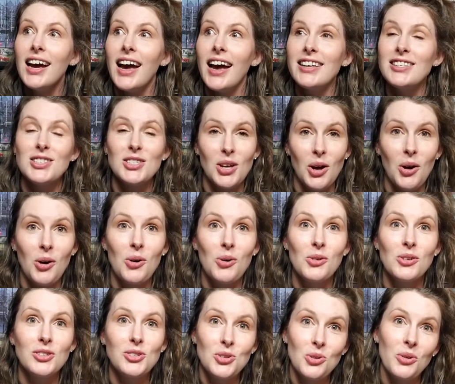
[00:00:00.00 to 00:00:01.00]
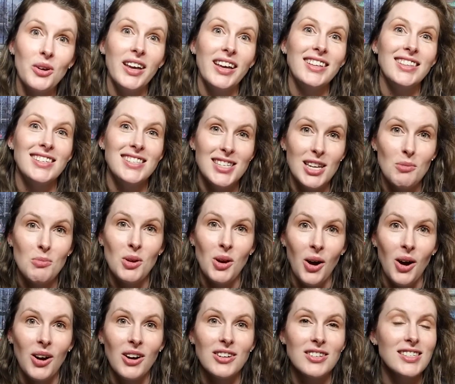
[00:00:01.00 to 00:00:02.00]
And so doing the
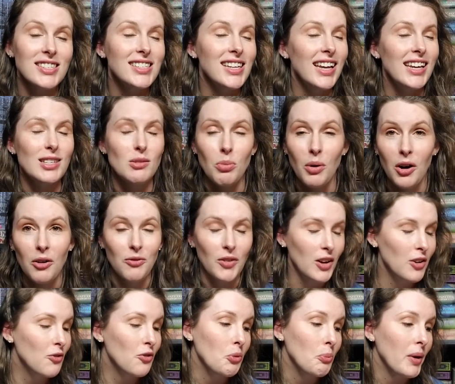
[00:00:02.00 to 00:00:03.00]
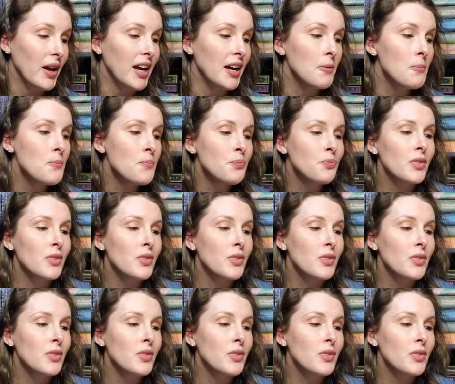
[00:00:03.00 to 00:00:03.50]
TBRs is perfect for me.